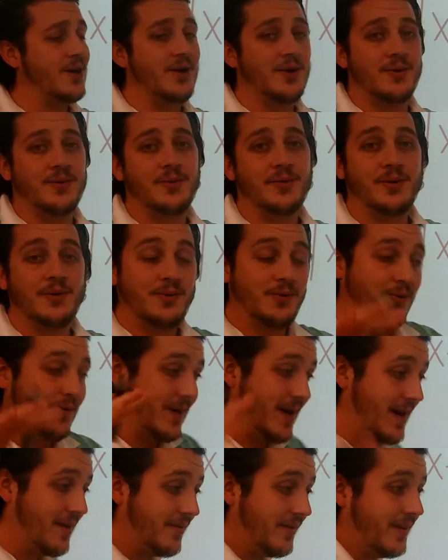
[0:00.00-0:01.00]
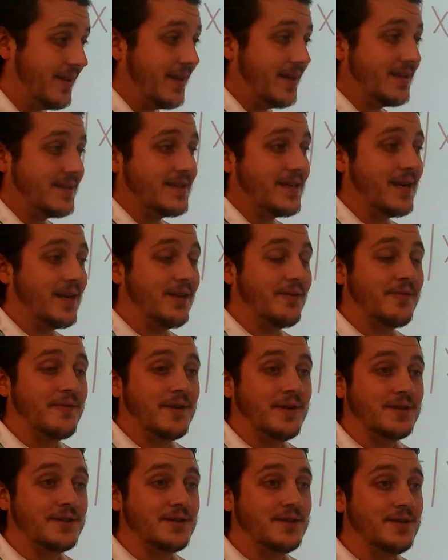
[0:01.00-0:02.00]
No. You do everything inside the
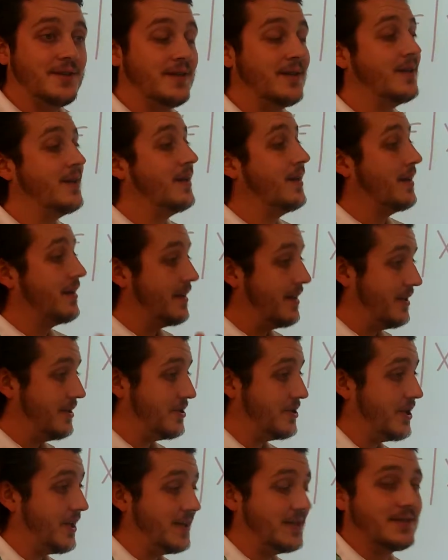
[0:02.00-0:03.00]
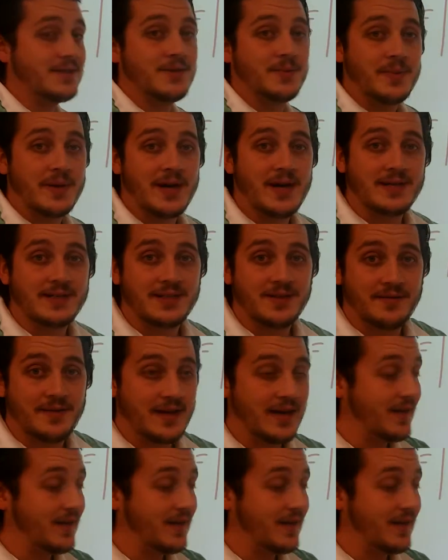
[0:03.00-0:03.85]
function, then change it to positive